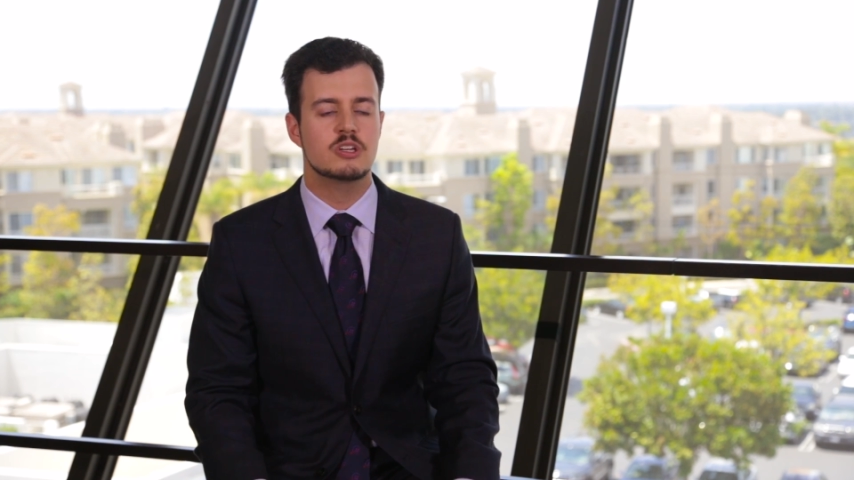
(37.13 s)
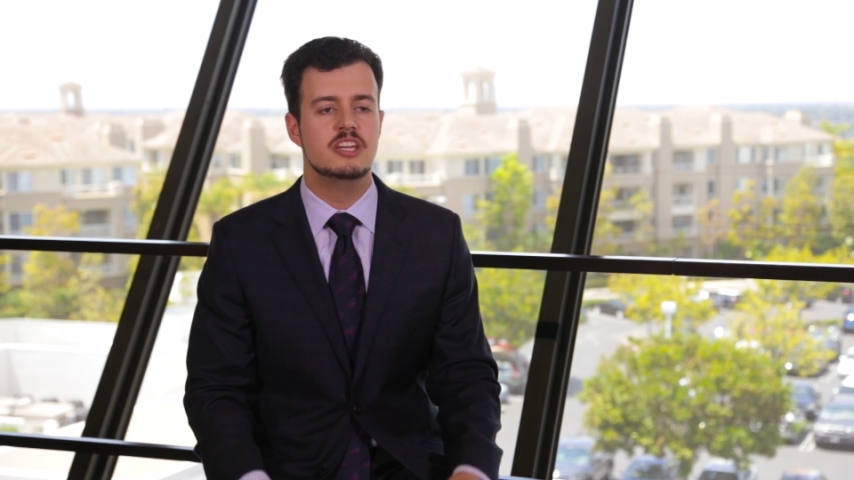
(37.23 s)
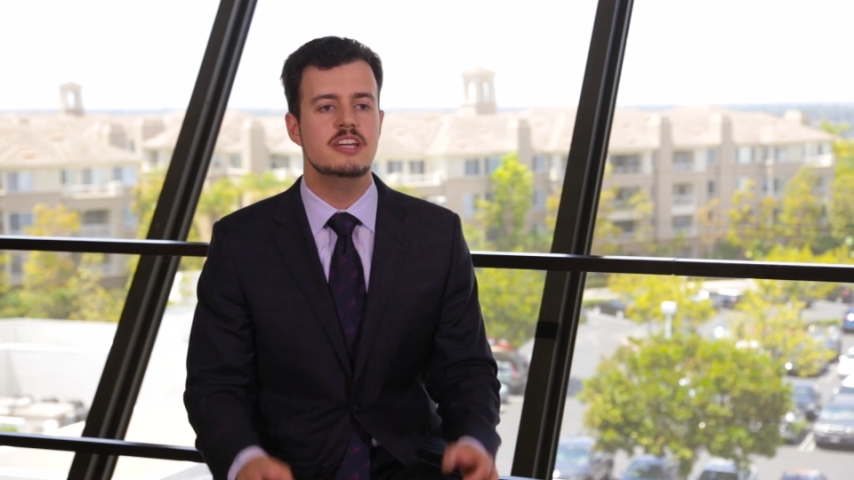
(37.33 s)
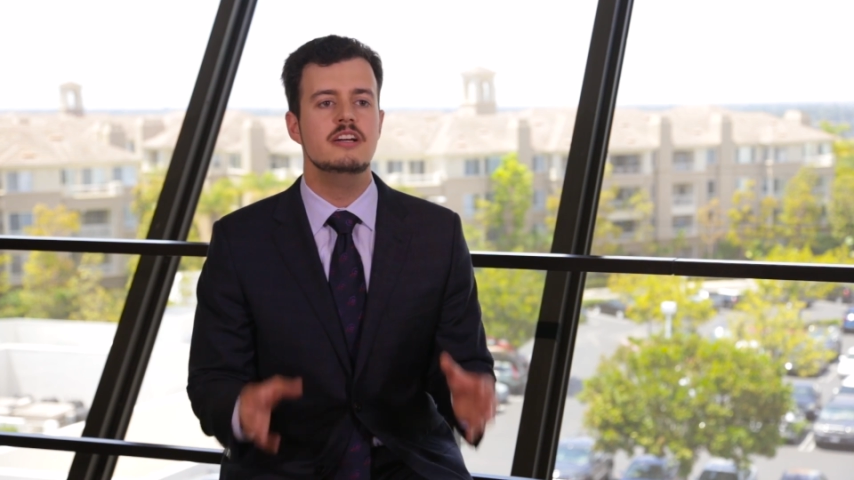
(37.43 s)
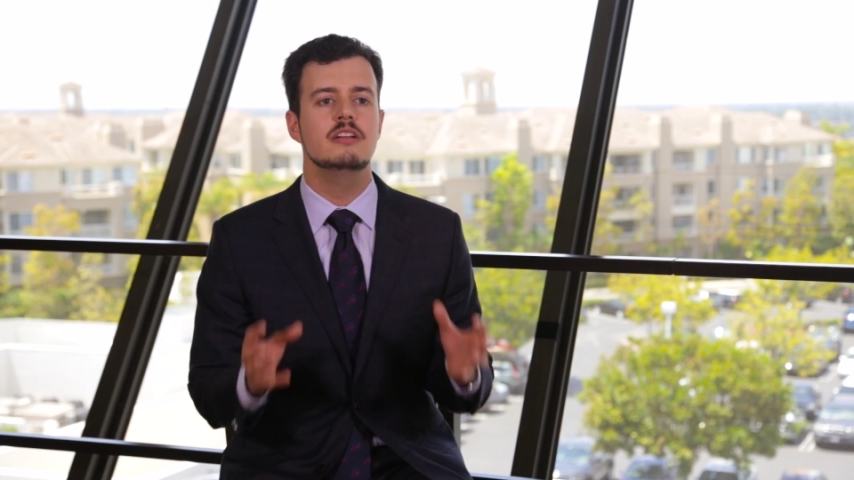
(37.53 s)
to
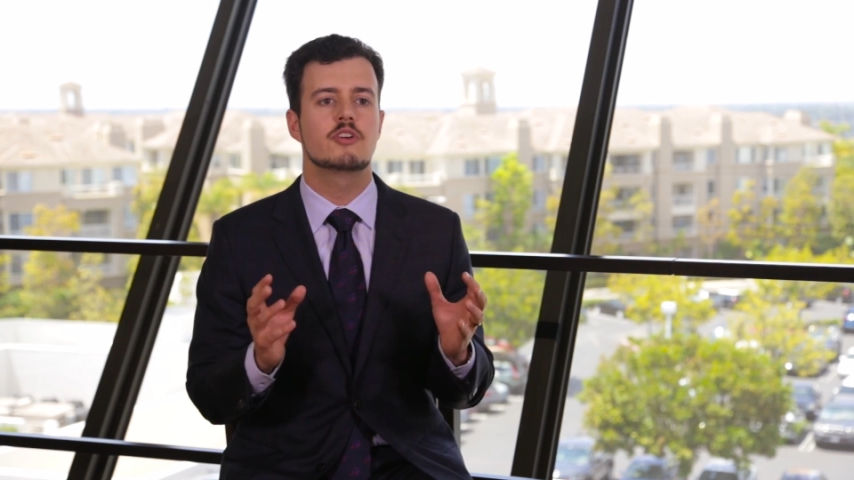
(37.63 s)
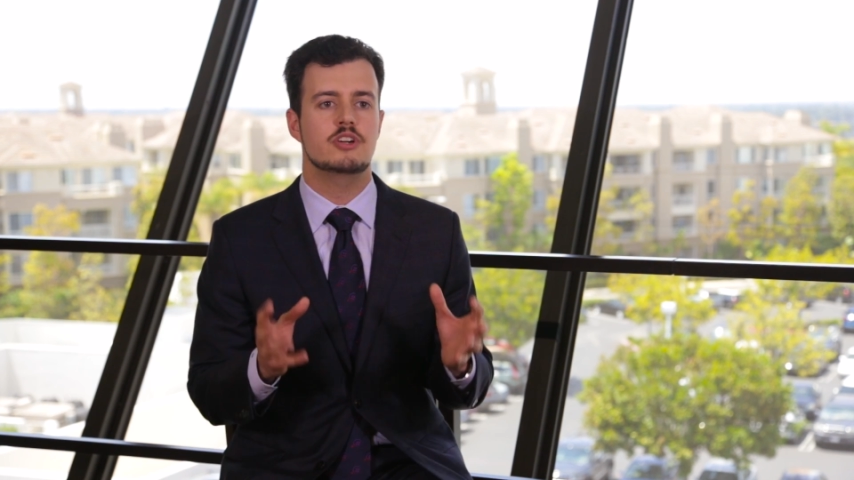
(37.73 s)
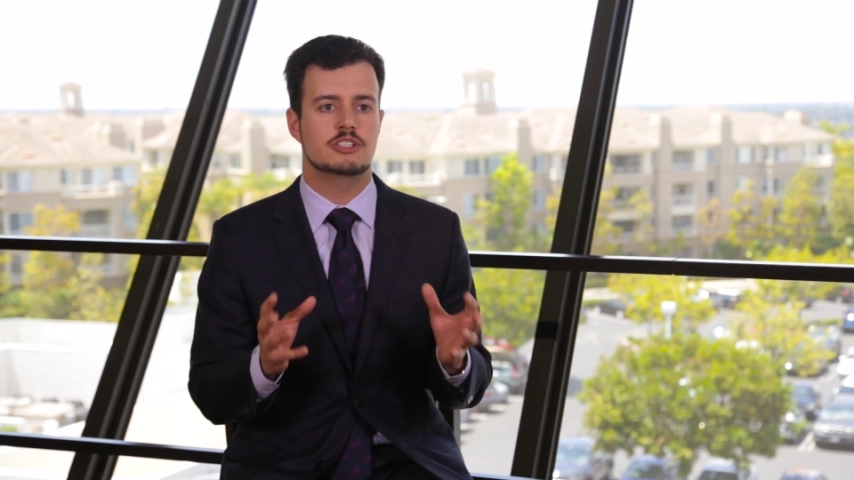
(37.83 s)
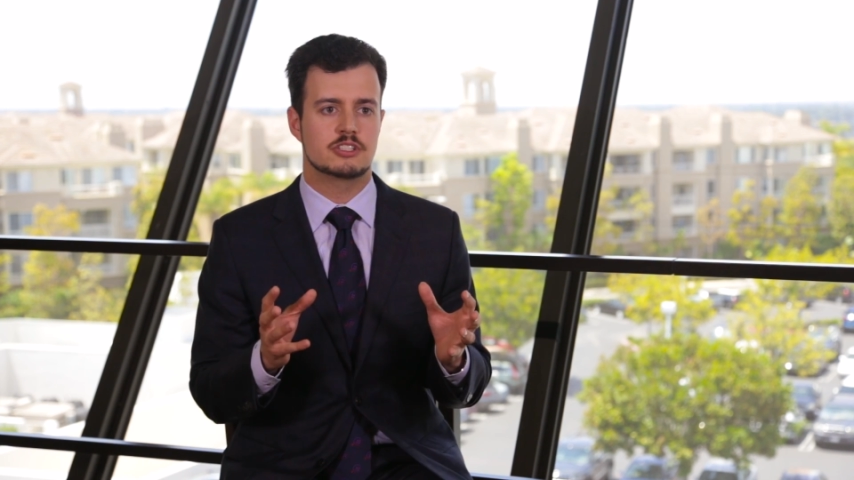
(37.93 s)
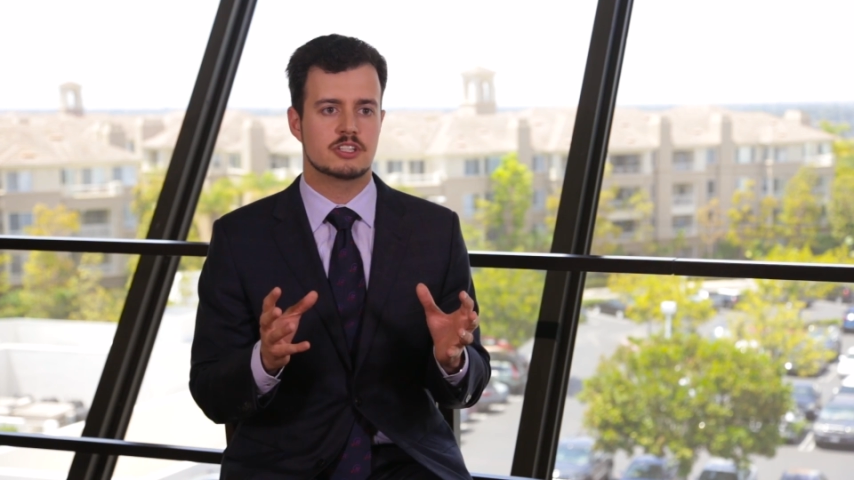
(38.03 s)
heal the
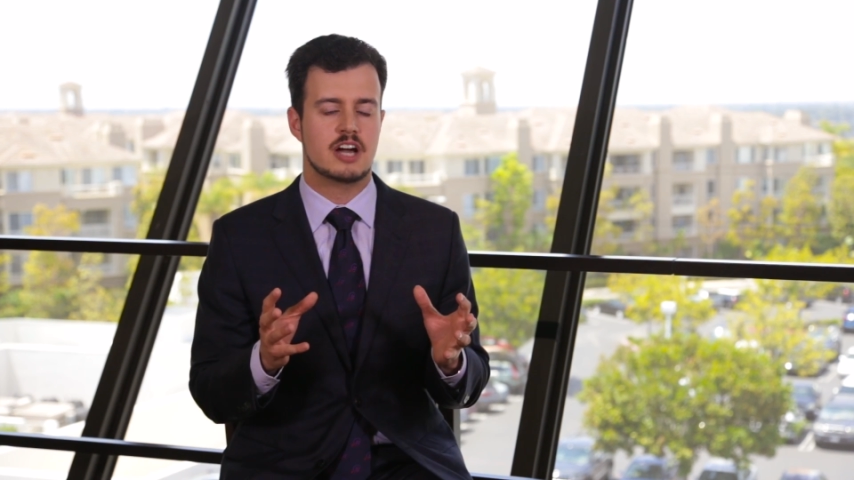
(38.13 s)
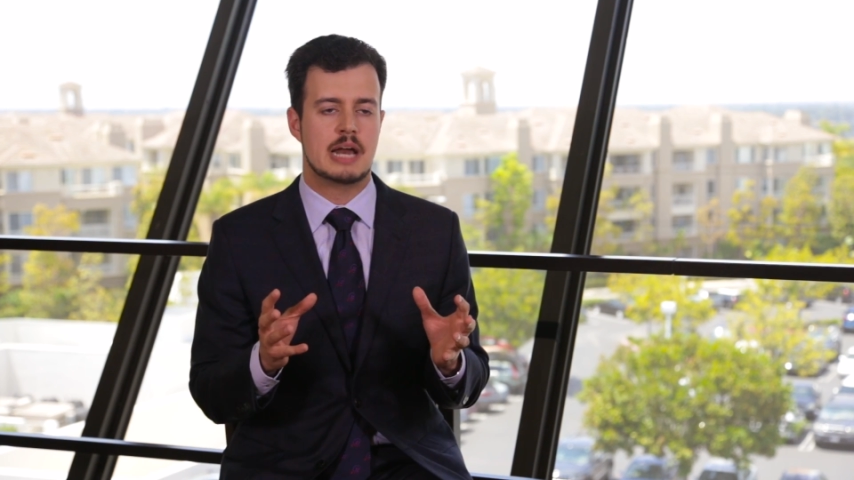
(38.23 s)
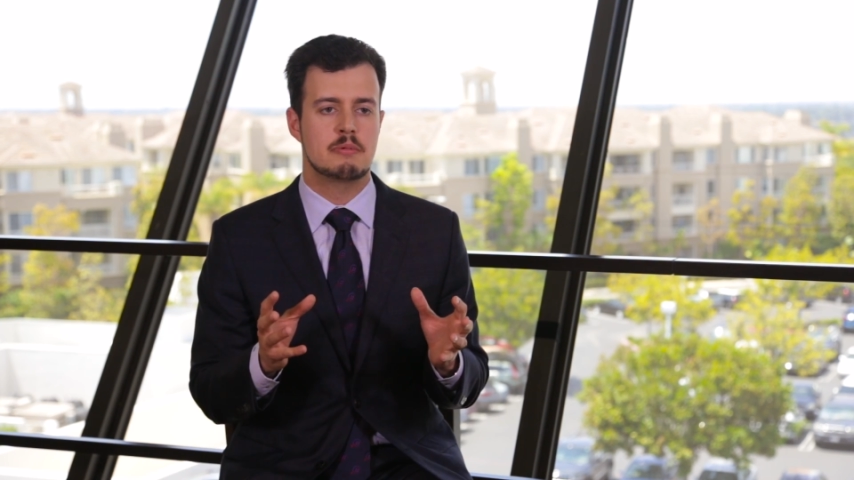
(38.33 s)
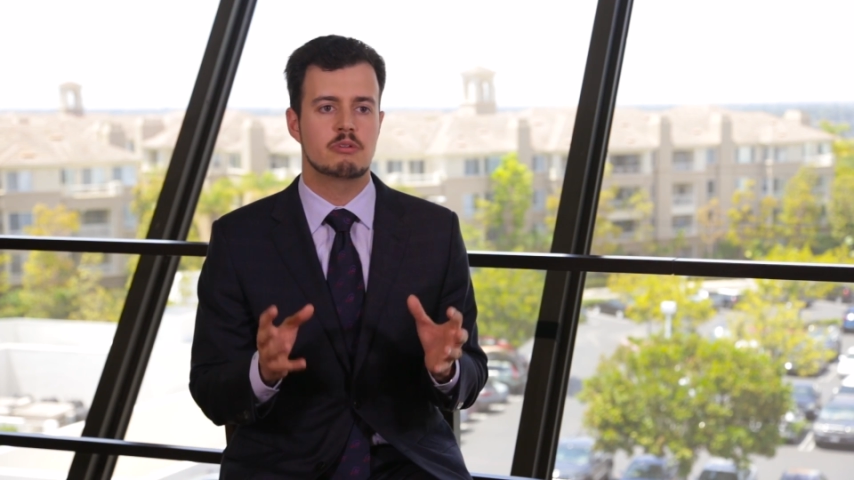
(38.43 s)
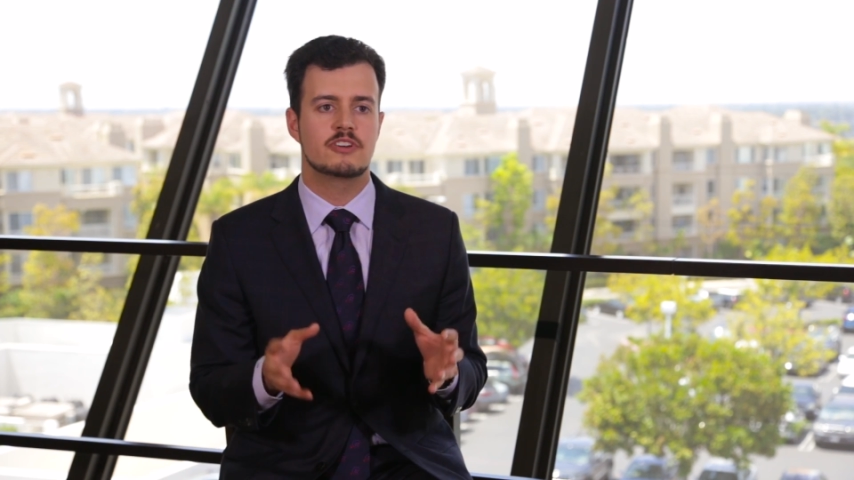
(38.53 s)
region's
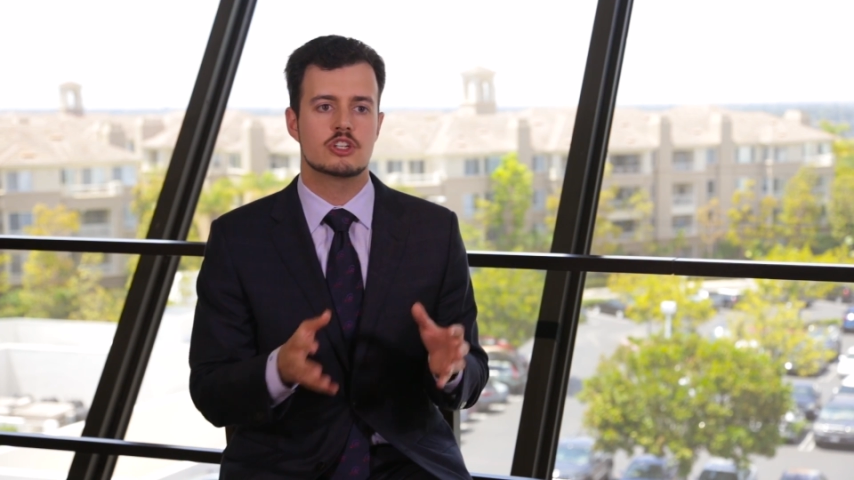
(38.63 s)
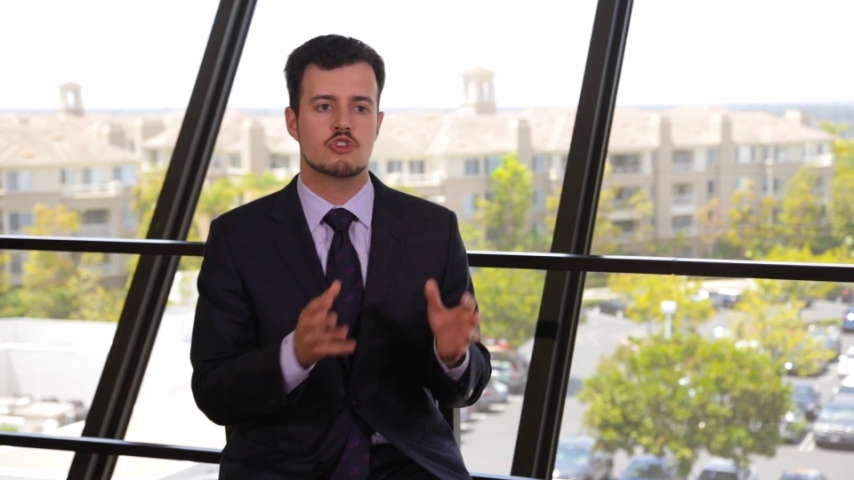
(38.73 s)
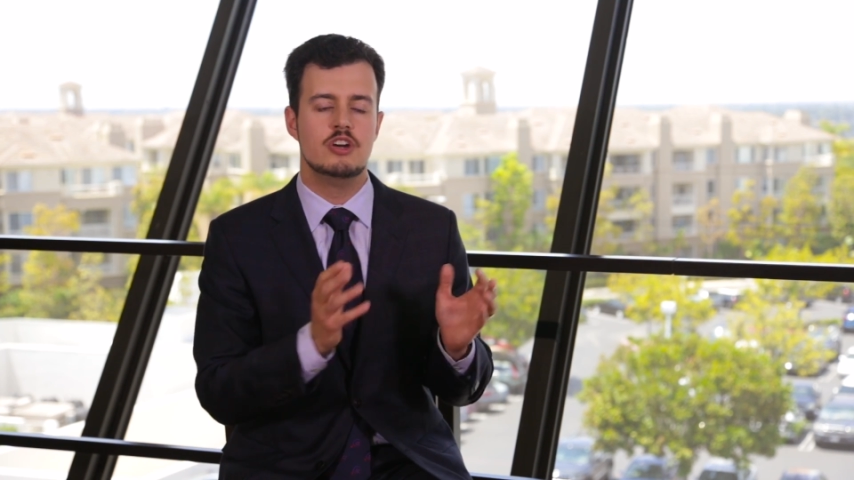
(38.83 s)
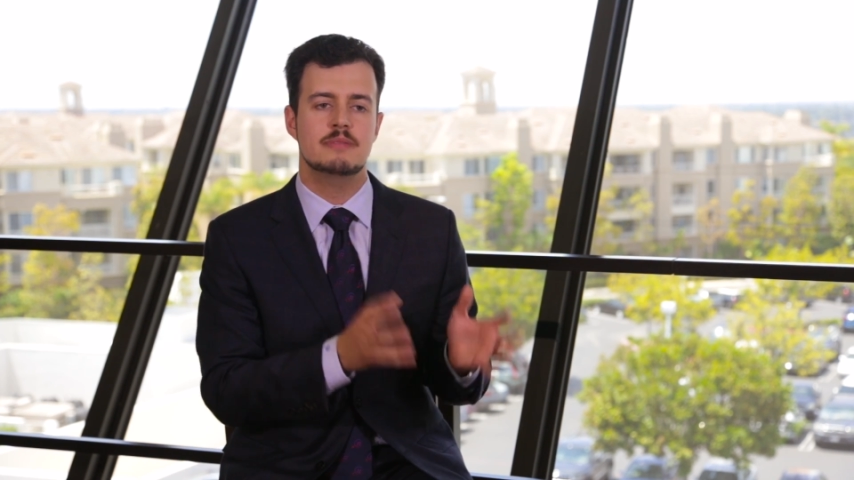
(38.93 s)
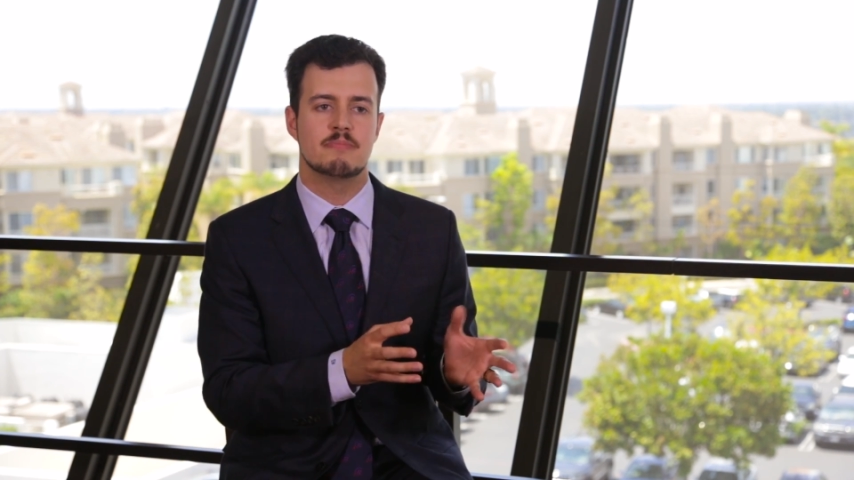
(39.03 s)
economy with a
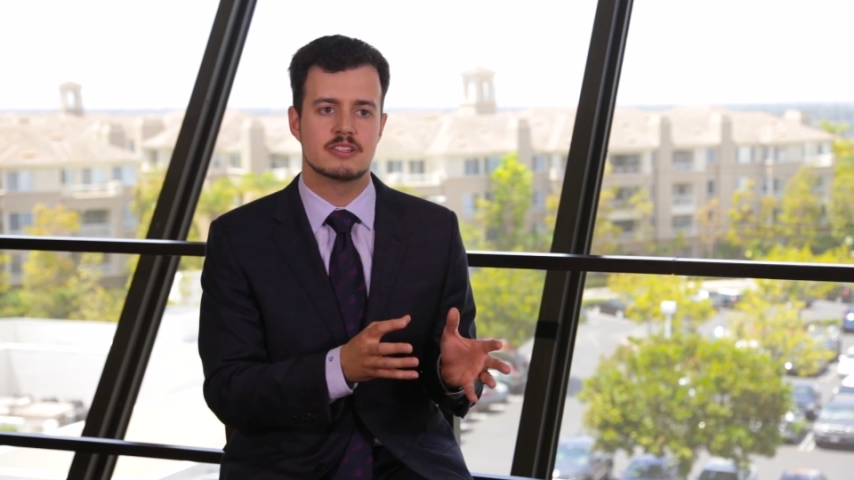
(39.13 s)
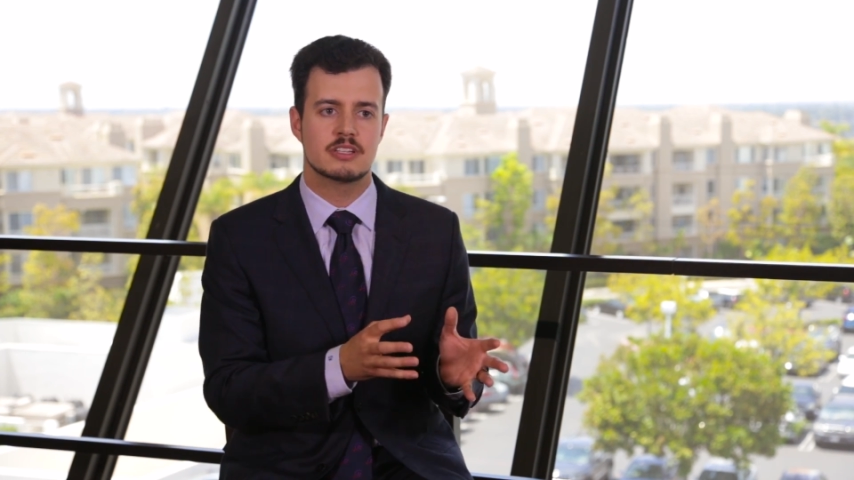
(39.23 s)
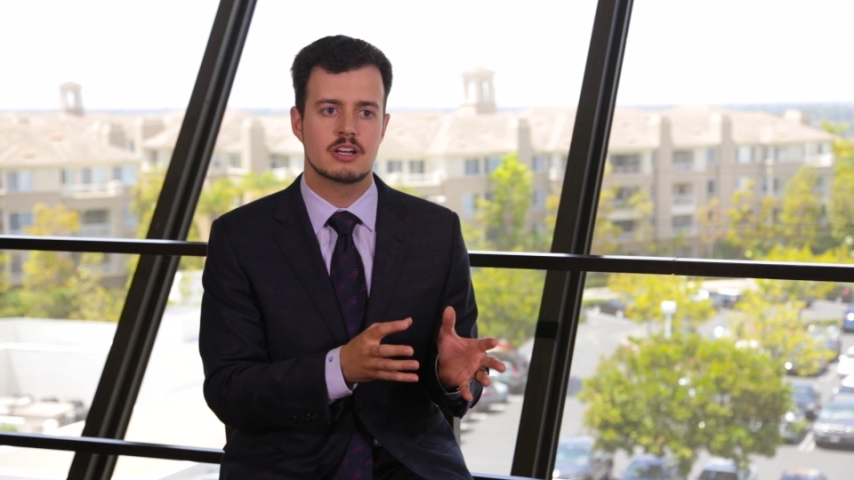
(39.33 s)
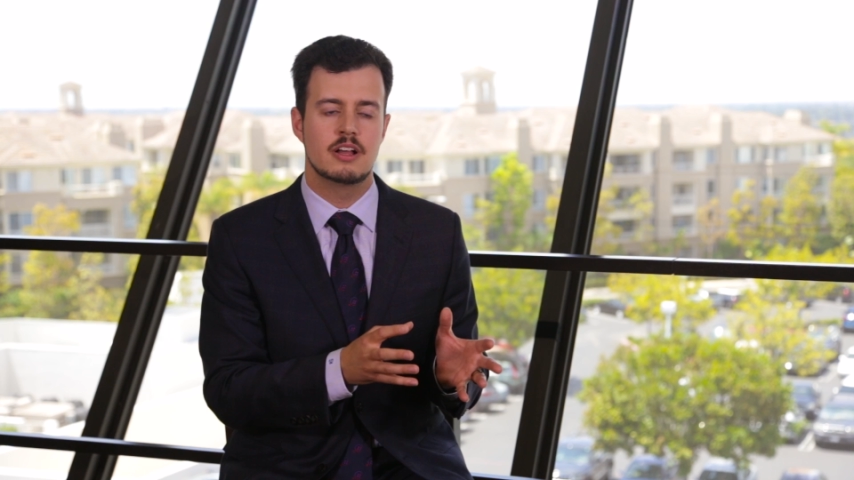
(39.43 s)
treatment